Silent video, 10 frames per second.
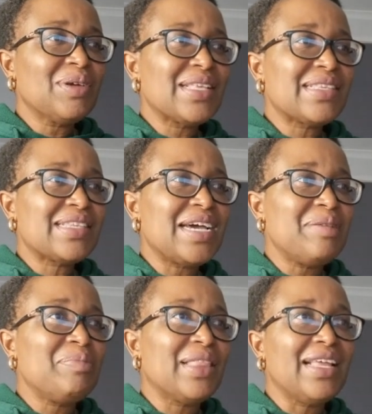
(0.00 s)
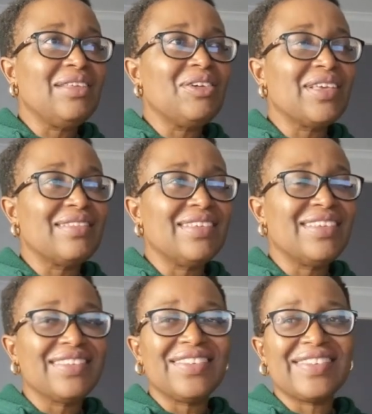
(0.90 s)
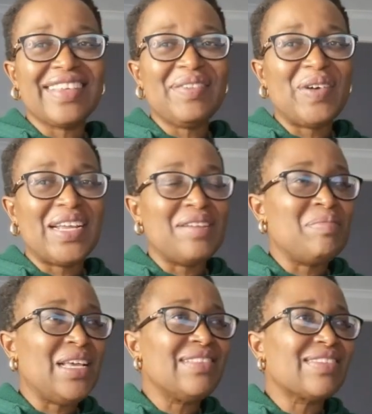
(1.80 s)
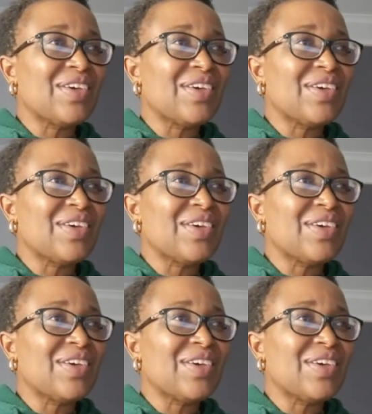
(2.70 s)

took its time, but then you see what I mean.